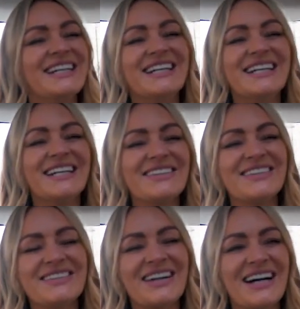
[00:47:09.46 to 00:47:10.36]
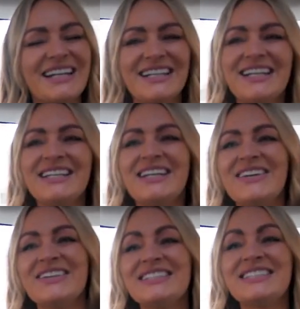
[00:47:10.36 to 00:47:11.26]
I'm, good, I'm, right.
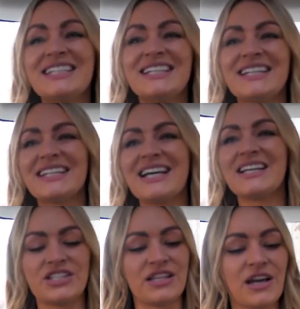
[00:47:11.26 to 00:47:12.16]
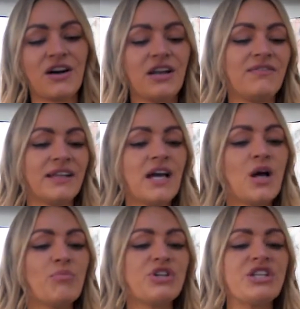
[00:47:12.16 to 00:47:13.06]
No, honestly, like they, they are lovely.
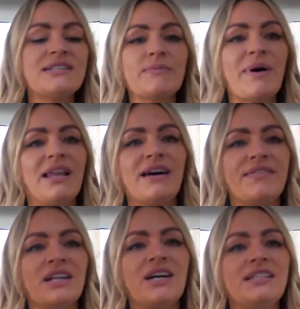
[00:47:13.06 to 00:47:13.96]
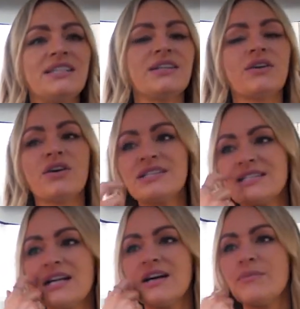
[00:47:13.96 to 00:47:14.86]
But she has a better life than I do.
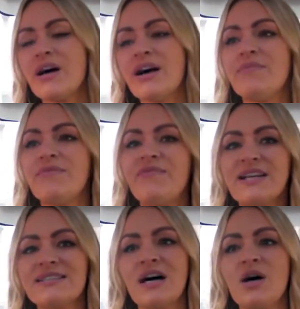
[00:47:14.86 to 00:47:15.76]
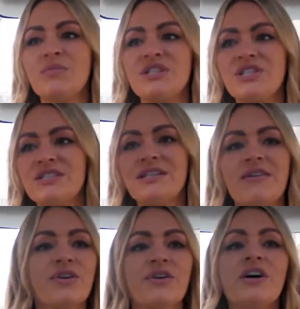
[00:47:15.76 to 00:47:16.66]
Honestly, I, I fix it up so she's
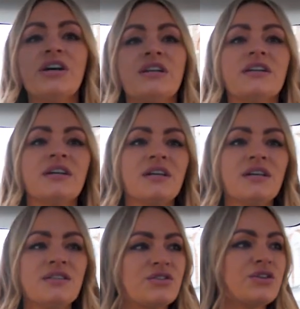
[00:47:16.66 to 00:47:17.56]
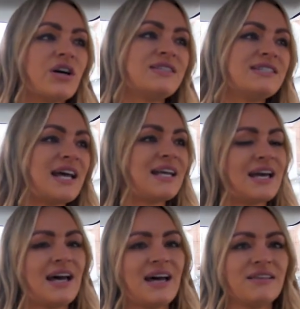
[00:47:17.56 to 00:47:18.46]
never on her own. Yeah. So she go to
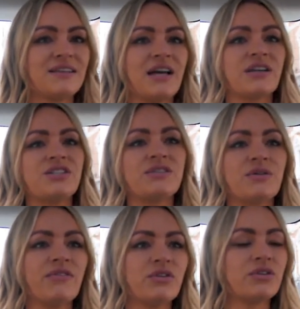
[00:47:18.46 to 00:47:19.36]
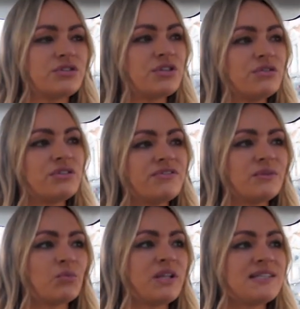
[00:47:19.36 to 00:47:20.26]
daycare. Like she's, I've got two
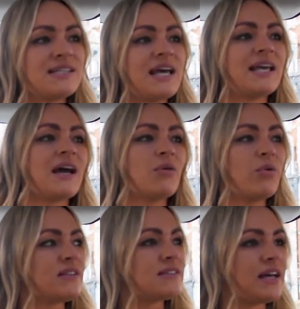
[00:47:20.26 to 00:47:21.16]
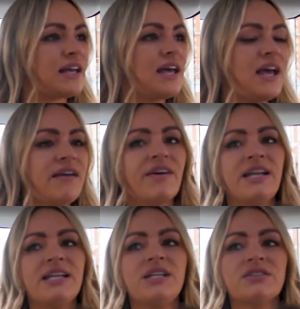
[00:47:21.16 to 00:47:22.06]
different. One's a daycare, one's like if I
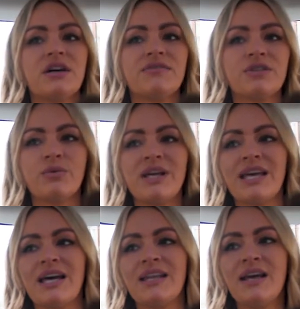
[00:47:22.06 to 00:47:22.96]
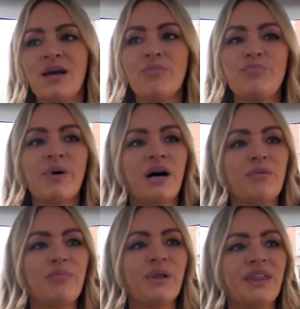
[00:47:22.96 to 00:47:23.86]
need her looked after at the weekend. Mm -hmm. But
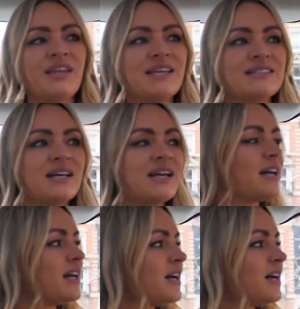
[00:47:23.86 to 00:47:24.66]
but the thing is like.